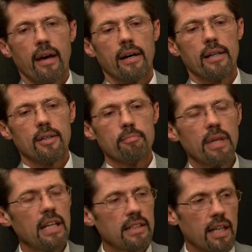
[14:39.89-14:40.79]

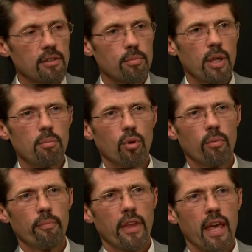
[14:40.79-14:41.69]
Many times
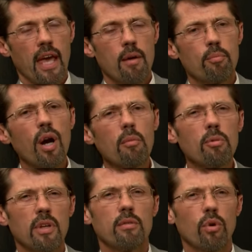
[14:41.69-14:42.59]
people, and
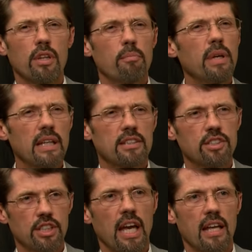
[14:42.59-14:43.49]
probably one of the
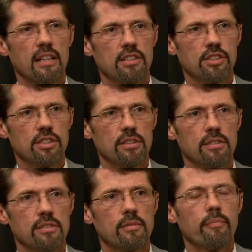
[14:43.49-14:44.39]
biggest
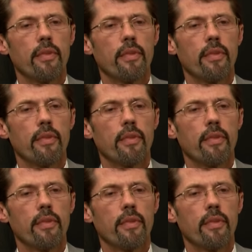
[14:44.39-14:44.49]
challenges